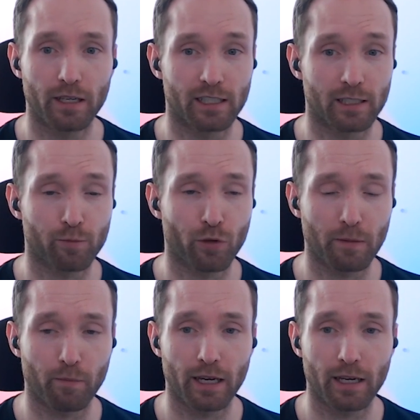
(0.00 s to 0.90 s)
It's pretty
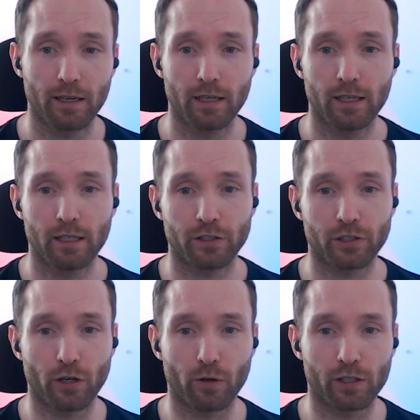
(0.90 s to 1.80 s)
big.
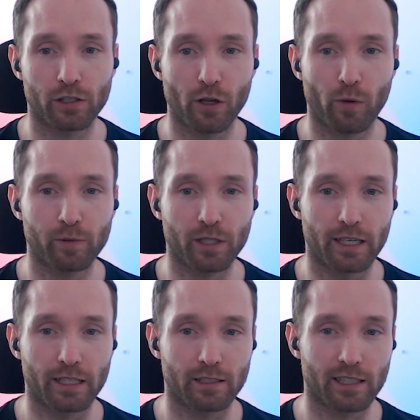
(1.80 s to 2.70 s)
So a slow website
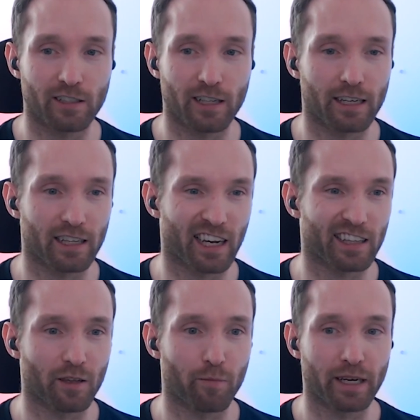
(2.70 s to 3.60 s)
is single-handedly, I
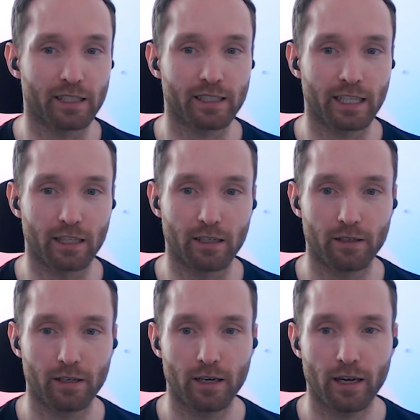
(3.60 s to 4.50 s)
think, the biggest killer.
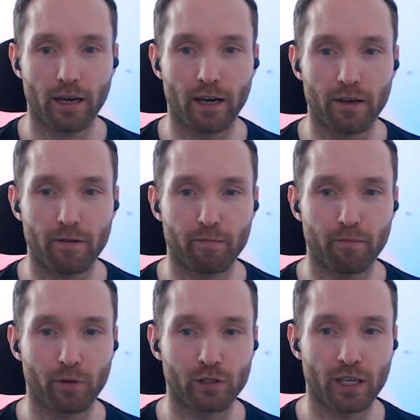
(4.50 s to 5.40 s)

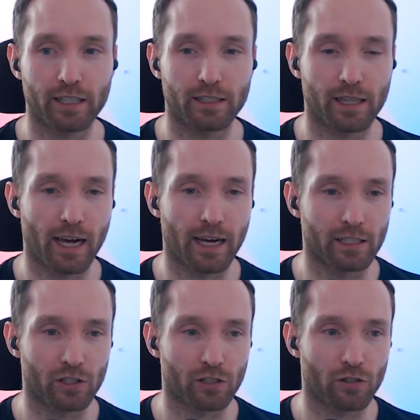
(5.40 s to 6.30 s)
But second to that,
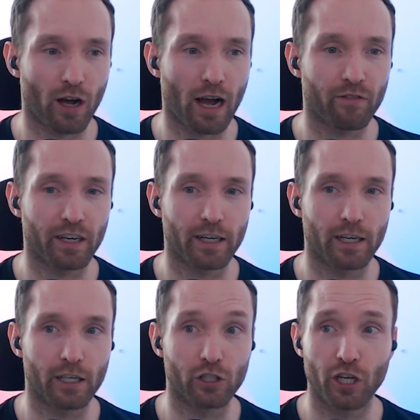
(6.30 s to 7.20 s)
it's just not having
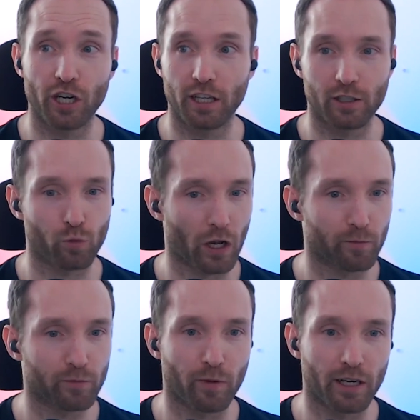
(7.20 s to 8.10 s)
a journey that's well
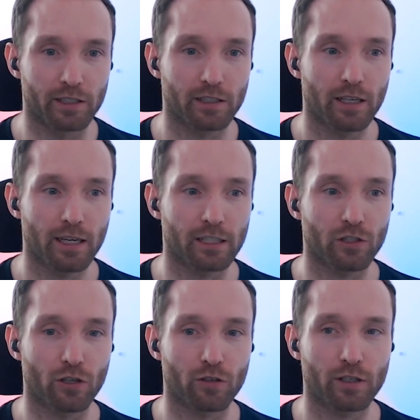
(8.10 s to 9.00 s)
optimized. It's
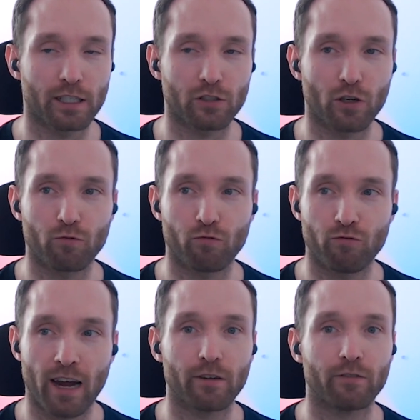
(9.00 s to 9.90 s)
not
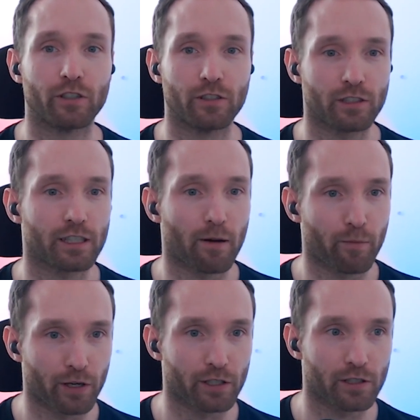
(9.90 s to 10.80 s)
relevant to
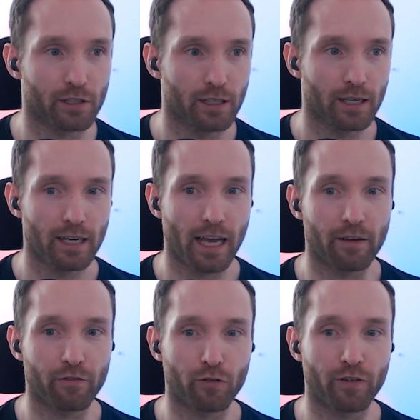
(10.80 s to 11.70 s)
that person.
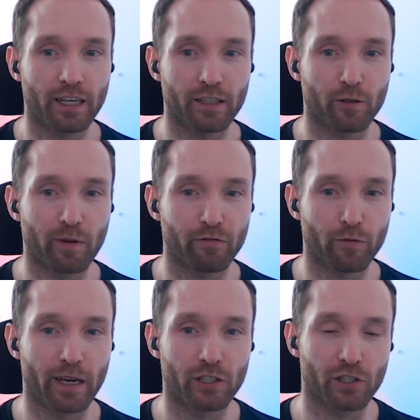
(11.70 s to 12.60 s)
And if you're feeding them
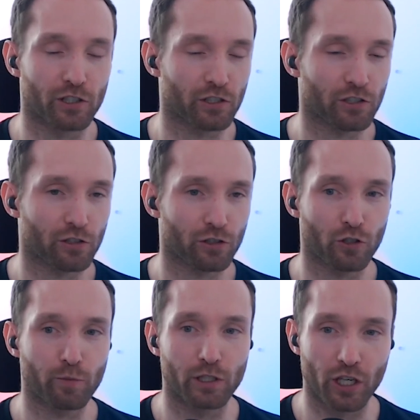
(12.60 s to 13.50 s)
information that's
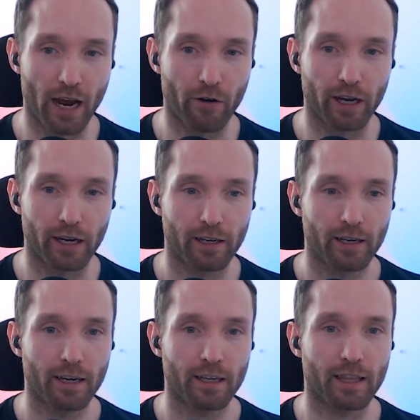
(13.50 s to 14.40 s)
super generic,
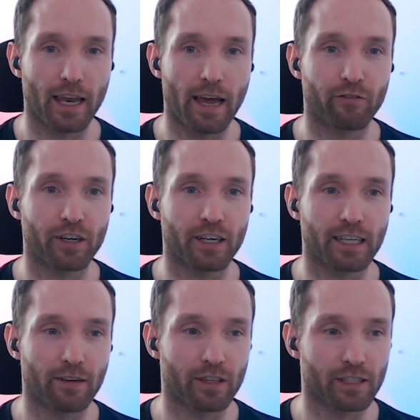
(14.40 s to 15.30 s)
they're never going to
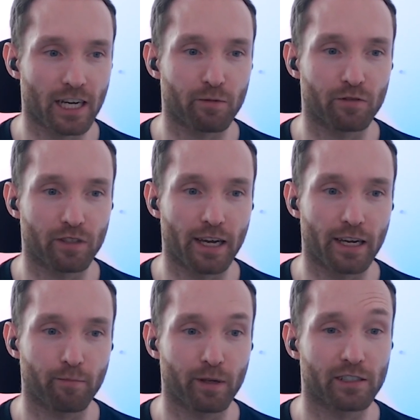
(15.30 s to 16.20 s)
give it the time of
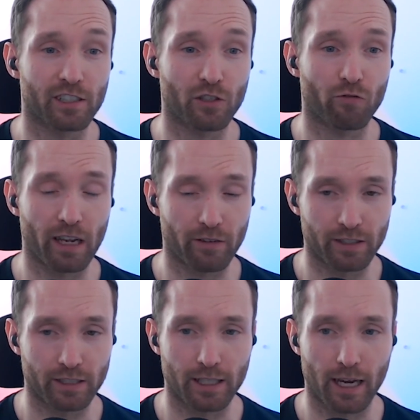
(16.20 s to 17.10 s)
day because it's not
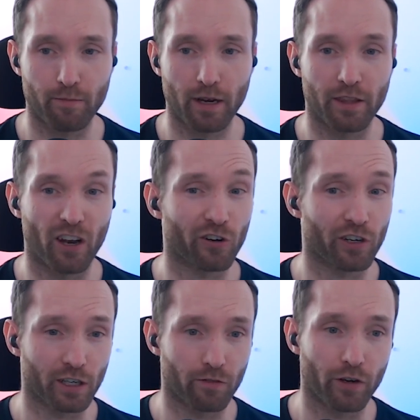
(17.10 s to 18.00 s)
relevant to them, and they're not
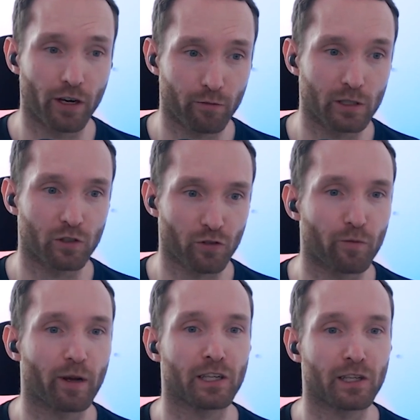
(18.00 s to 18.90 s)
going to convert, which is
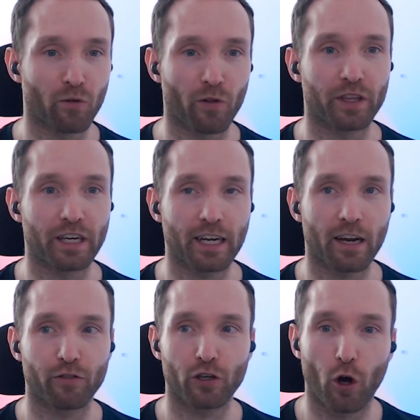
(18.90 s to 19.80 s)
fundamentally what the
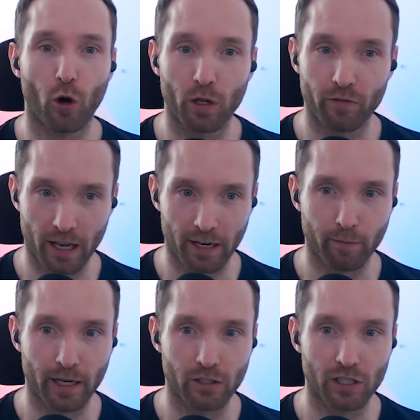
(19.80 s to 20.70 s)
kind of the goal of a landing
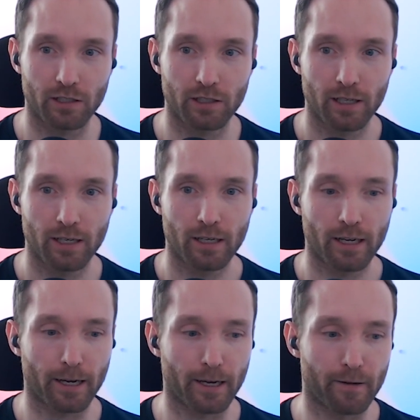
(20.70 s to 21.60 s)
page is.
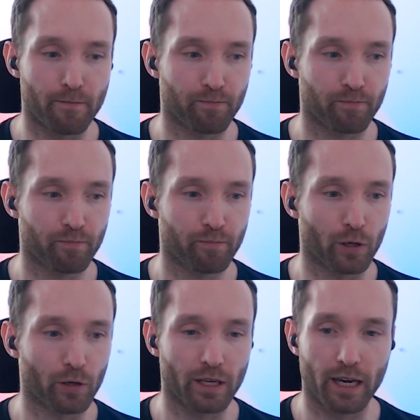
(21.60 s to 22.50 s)

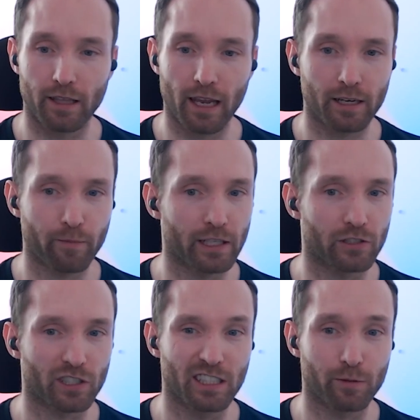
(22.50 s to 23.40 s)
But yeah, the landing page
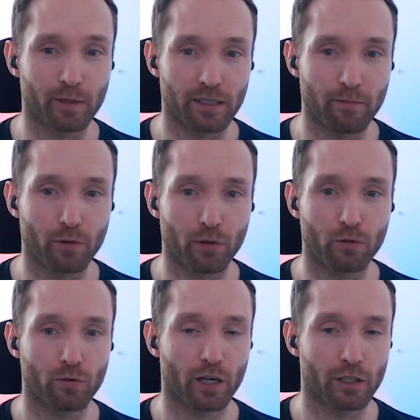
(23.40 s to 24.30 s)
just needs to be
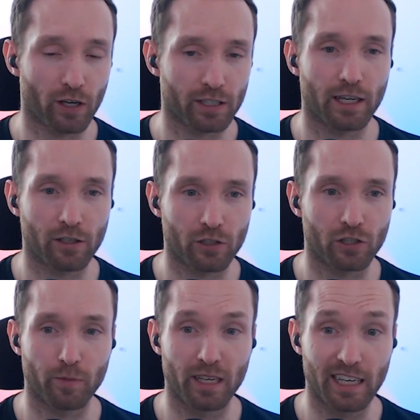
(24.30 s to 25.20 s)
simple, address that
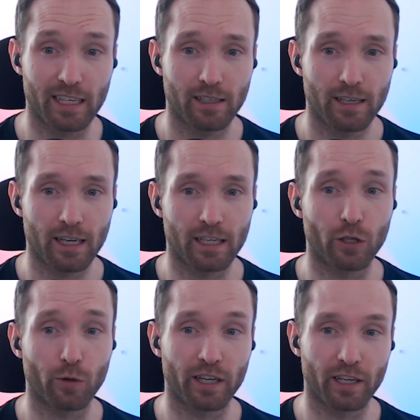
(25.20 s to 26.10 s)
customer need, and
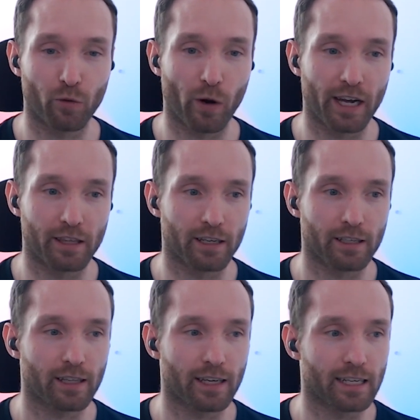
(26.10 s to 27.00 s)
doing it in a way
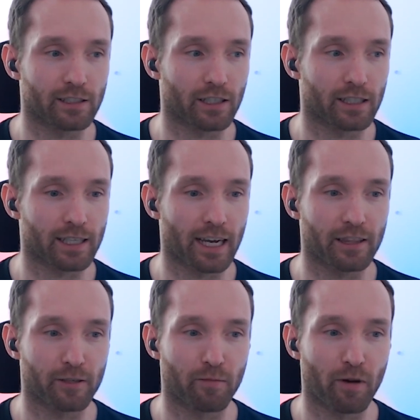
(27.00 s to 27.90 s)
that isn't going to
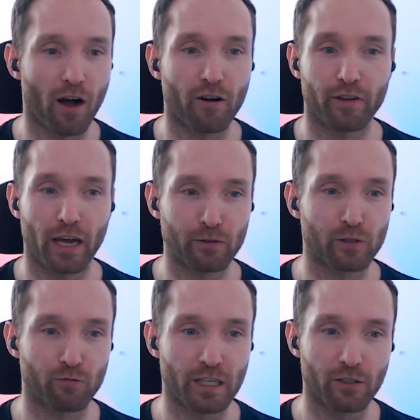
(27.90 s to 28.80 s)
take them half an hour
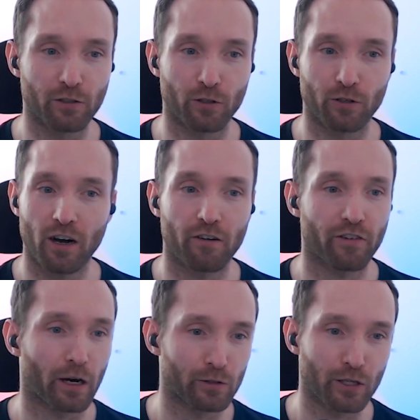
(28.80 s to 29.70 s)
to read or half an
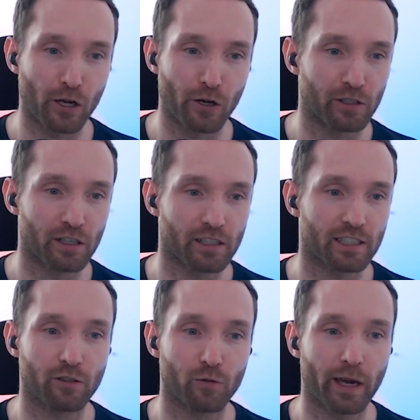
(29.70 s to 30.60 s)
hour to load a
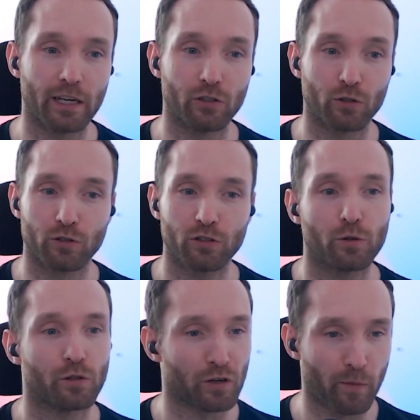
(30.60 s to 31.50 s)
single page or 2
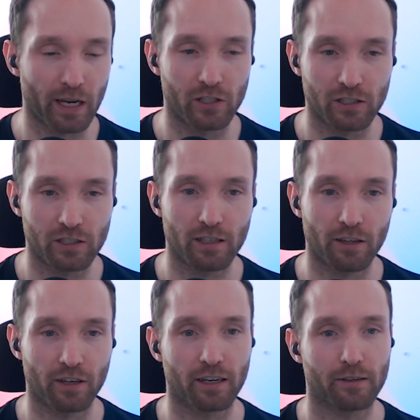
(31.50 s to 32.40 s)
or 3 pages, I think.